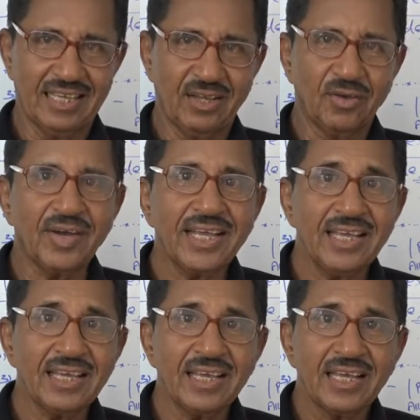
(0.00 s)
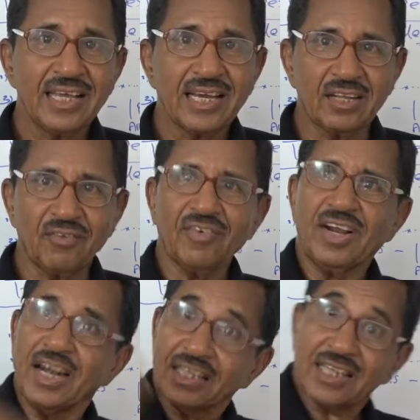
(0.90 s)
Why? In the
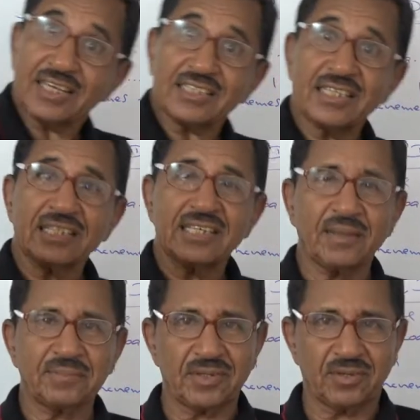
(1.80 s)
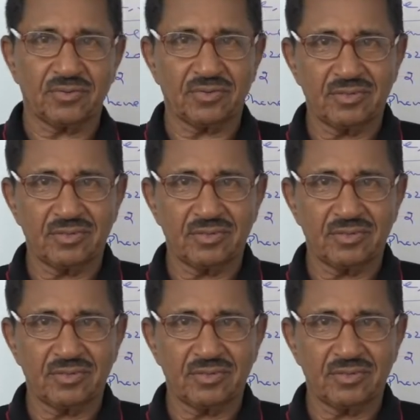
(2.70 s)
world there is nothing absolute.